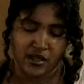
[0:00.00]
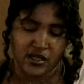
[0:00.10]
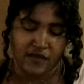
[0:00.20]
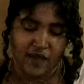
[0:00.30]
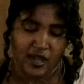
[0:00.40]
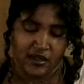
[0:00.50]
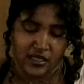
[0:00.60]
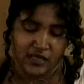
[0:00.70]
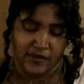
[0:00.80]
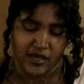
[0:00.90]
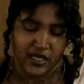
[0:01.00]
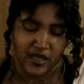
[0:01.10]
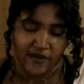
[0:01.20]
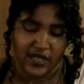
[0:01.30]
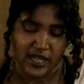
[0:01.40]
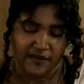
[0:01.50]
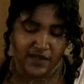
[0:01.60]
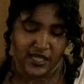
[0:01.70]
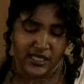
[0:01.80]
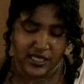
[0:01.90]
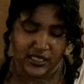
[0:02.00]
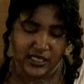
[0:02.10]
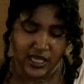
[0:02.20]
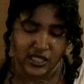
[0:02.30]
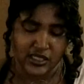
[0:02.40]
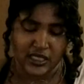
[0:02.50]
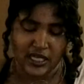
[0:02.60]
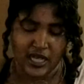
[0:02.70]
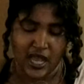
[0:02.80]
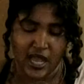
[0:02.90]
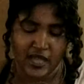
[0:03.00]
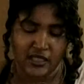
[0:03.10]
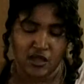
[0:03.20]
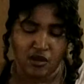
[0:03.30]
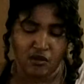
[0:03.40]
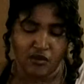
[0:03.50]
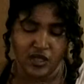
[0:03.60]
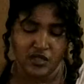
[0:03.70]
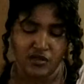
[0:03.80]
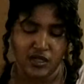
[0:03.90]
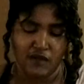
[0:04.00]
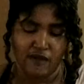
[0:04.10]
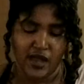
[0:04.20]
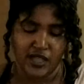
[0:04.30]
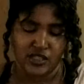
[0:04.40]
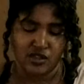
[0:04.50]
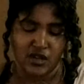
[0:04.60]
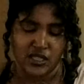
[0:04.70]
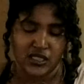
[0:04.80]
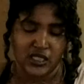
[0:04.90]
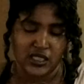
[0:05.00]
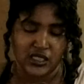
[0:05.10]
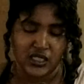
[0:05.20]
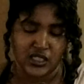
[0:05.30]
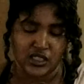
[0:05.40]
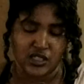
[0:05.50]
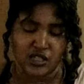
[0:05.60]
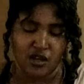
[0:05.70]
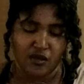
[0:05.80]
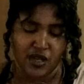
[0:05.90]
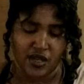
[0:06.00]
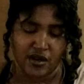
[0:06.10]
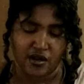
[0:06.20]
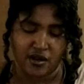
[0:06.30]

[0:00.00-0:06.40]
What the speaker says: Divine Holy Spirit of love and life, ancestors, angels, and guides. What do the divine Starseeds need to know here?